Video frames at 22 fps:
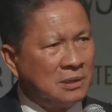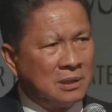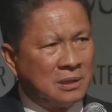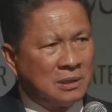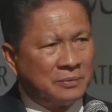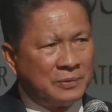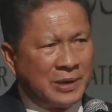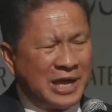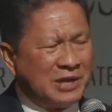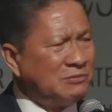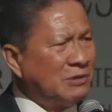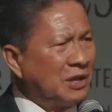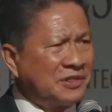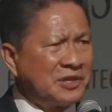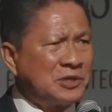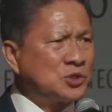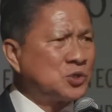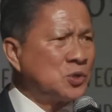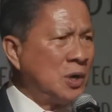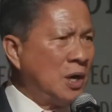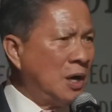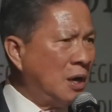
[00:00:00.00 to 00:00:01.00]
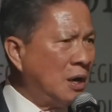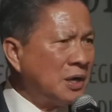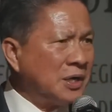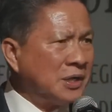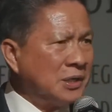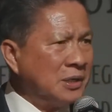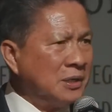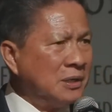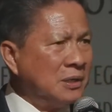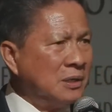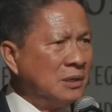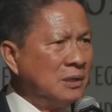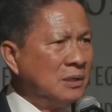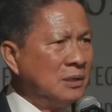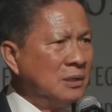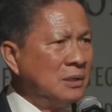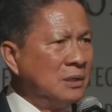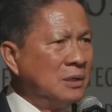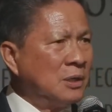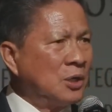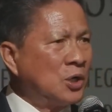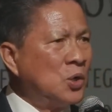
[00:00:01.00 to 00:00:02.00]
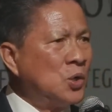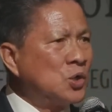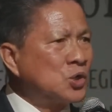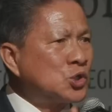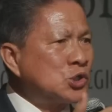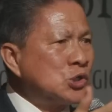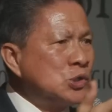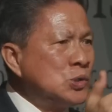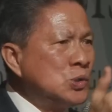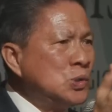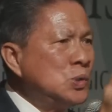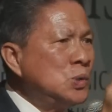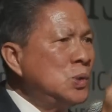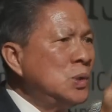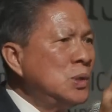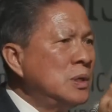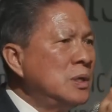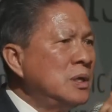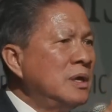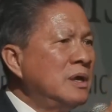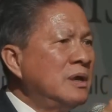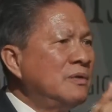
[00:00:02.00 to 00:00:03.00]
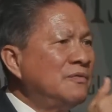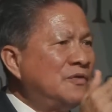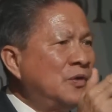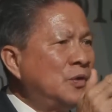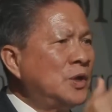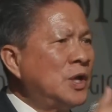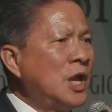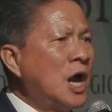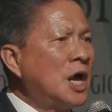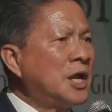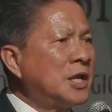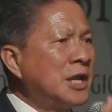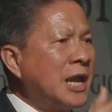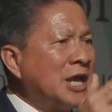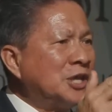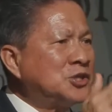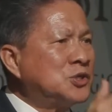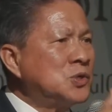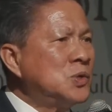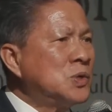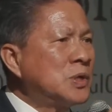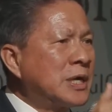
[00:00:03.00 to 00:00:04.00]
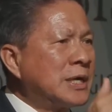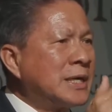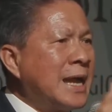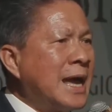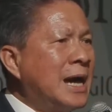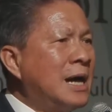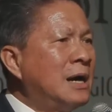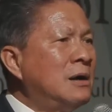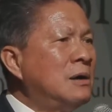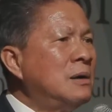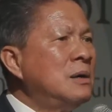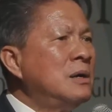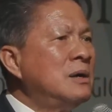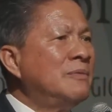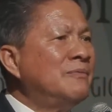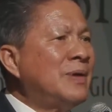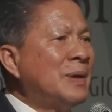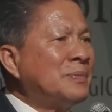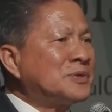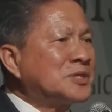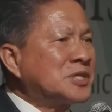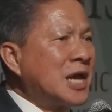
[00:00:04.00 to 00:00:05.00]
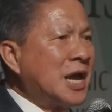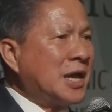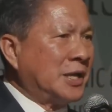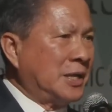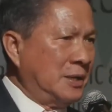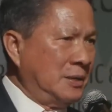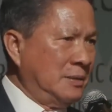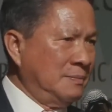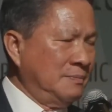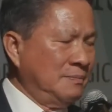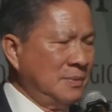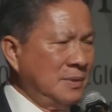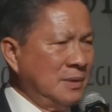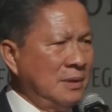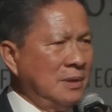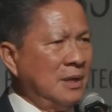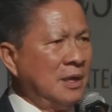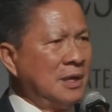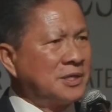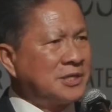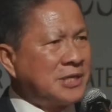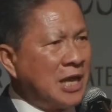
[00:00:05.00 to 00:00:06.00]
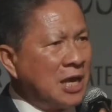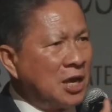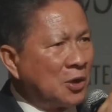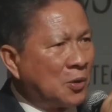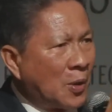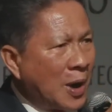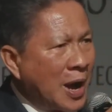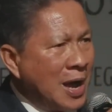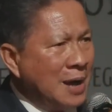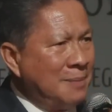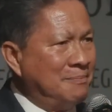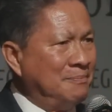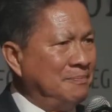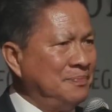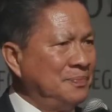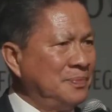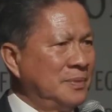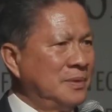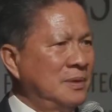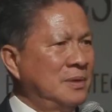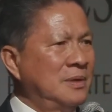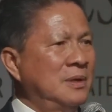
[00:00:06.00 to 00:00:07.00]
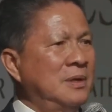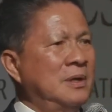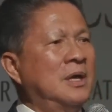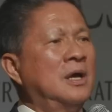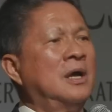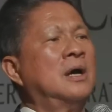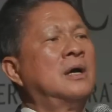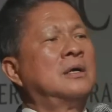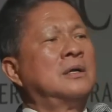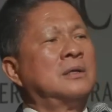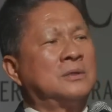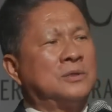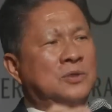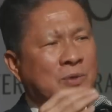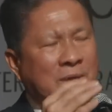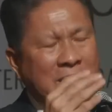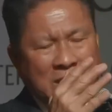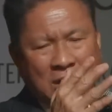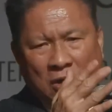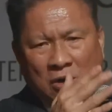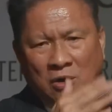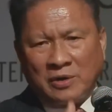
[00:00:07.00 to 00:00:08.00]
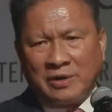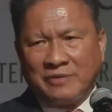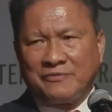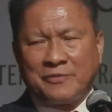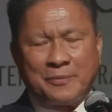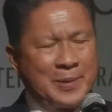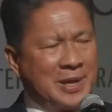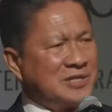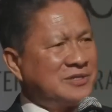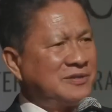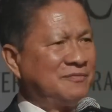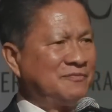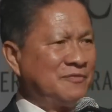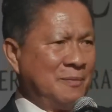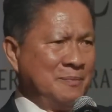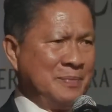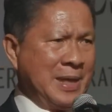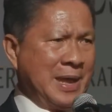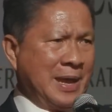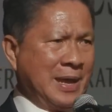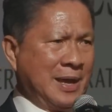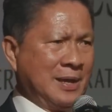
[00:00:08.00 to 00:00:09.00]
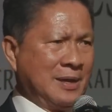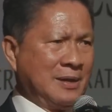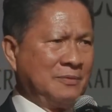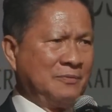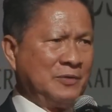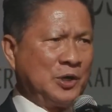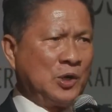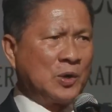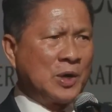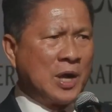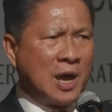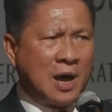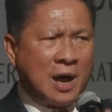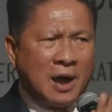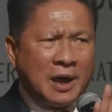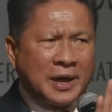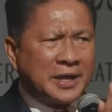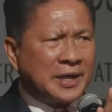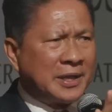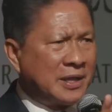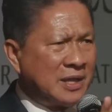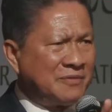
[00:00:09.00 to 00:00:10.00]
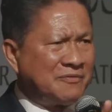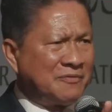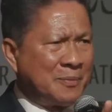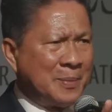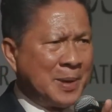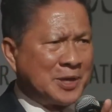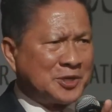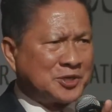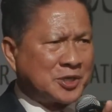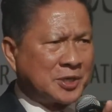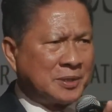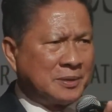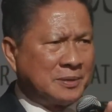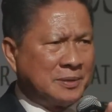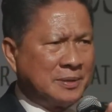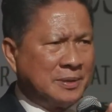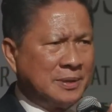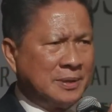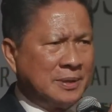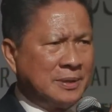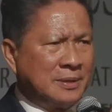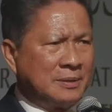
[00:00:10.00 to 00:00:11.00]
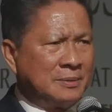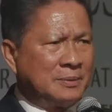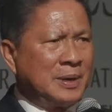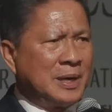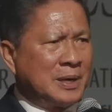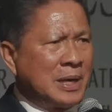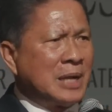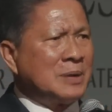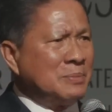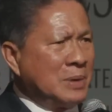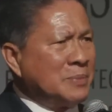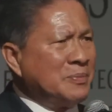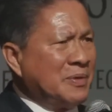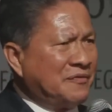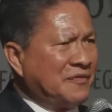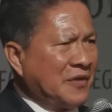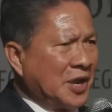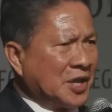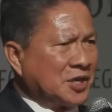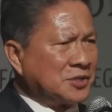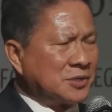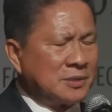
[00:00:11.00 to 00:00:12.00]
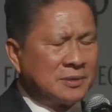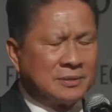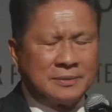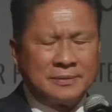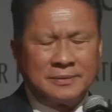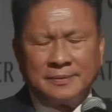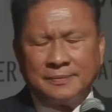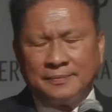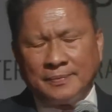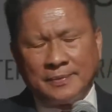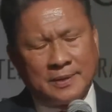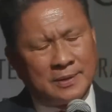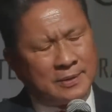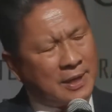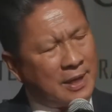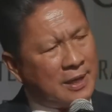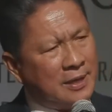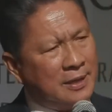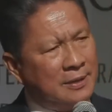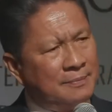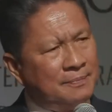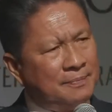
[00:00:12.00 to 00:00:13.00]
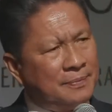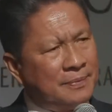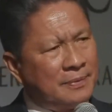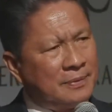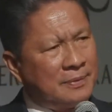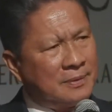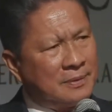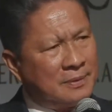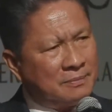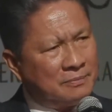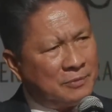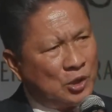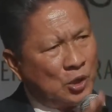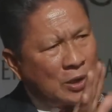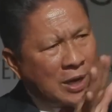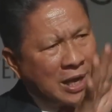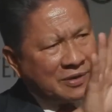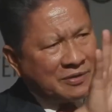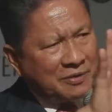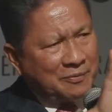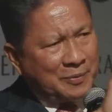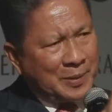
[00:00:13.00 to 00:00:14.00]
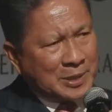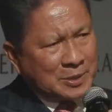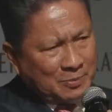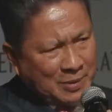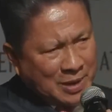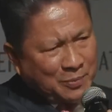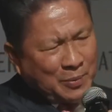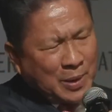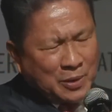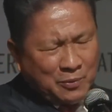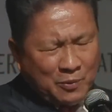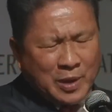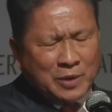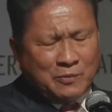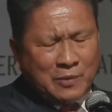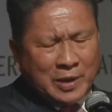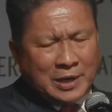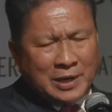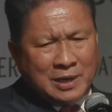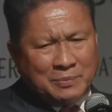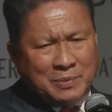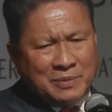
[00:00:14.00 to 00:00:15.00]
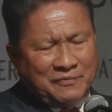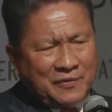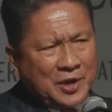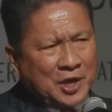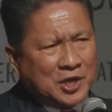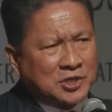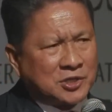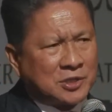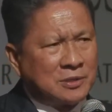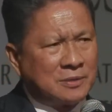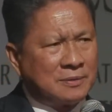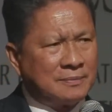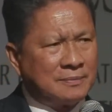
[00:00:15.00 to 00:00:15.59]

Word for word: We have nothing to hide. Go to Funan Techo Canal website, Telegram, to get all information from there. We don't hide the information. Let, let, let me finish, okay? We don't have information. Wait, wait, wait, wait. Let me finish.